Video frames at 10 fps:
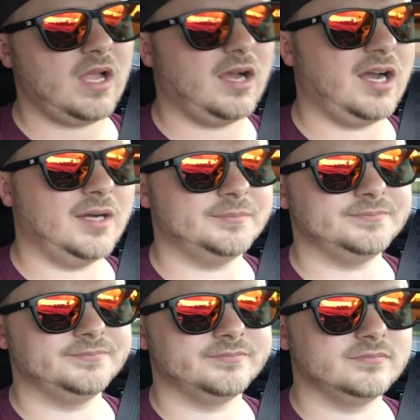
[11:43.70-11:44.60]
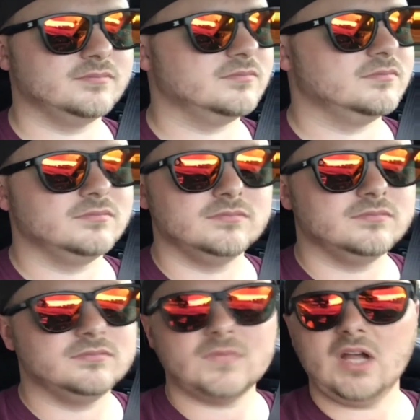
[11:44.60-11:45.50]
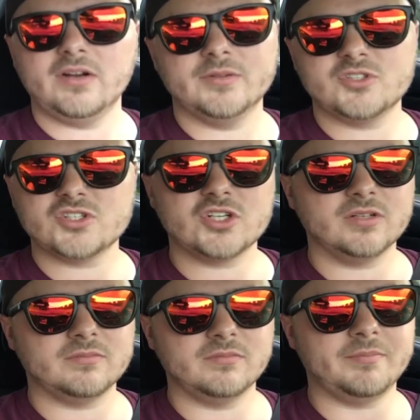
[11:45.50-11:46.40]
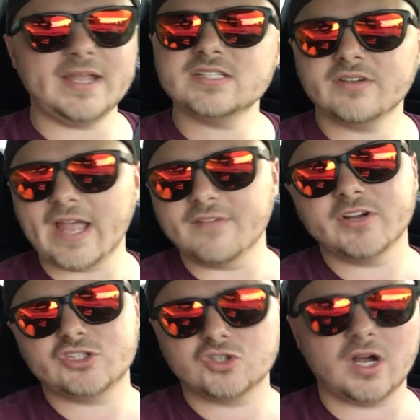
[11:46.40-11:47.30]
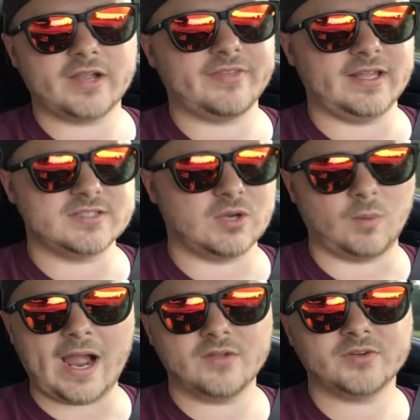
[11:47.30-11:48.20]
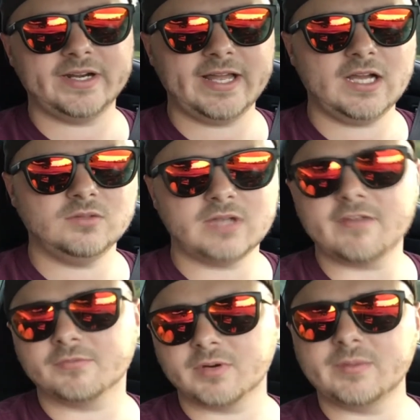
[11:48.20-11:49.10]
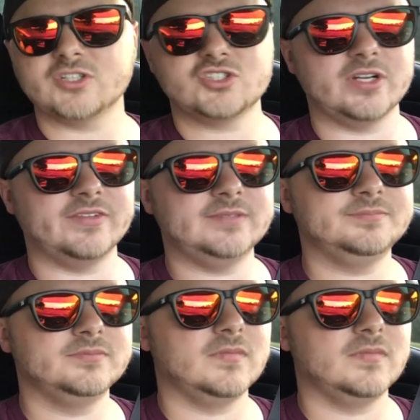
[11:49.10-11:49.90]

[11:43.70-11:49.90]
I don't know, just your... Basically, every truck that's around right now, I've pretty much driven.